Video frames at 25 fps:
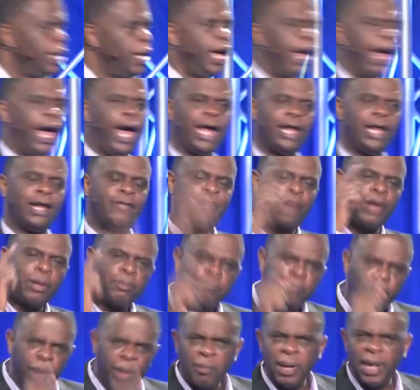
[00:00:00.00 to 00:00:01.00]
And if they
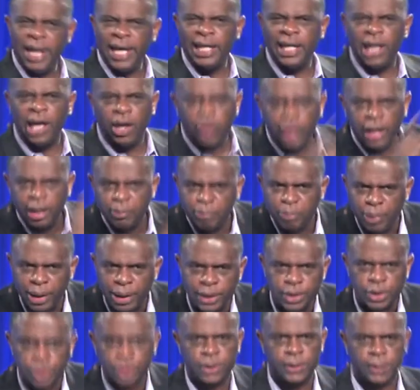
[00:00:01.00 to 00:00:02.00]
put me in the
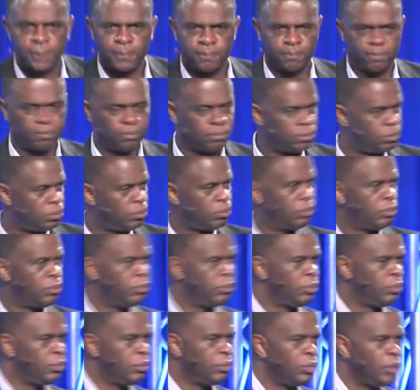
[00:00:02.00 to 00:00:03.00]
Olympics
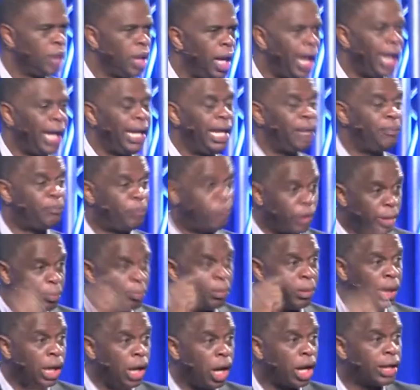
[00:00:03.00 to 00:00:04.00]
and they put
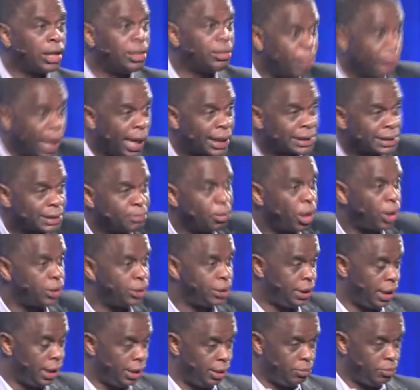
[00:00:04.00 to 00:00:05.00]
me on the basketball
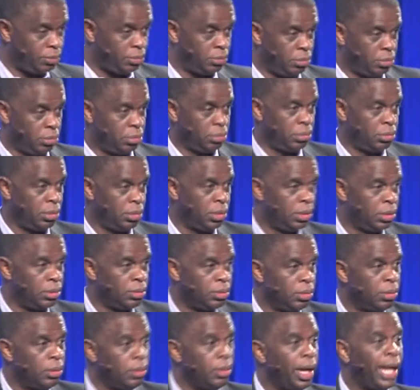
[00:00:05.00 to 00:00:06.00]
team,
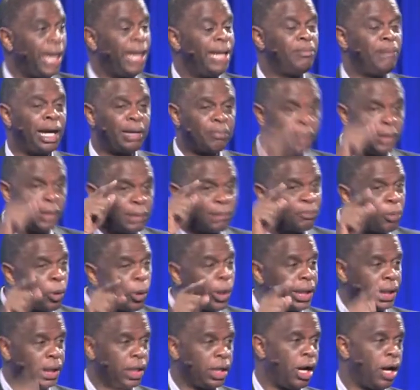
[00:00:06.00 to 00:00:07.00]
and to make me the
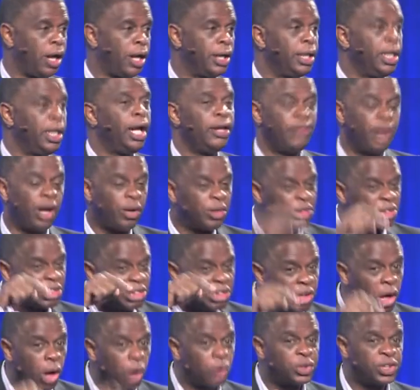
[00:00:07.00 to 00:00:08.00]
point guard, there is
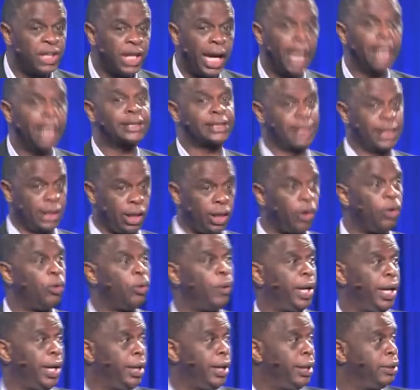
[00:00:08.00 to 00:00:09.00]
no chance they're going to win.